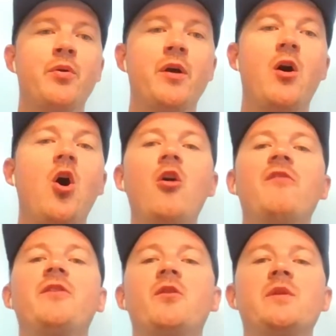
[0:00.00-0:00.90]
put
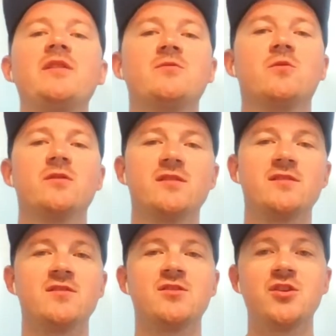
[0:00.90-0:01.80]
all of their
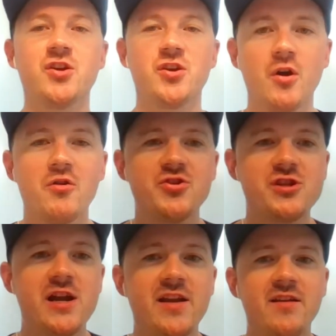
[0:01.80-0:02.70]
resources into
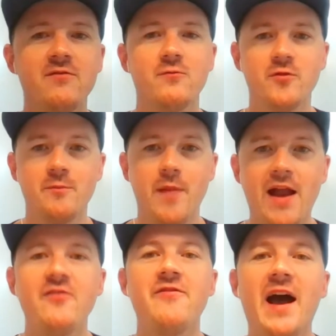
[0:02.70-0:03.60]
negotiating with
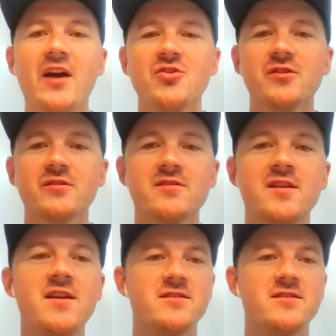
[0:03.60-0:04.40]
manufacturers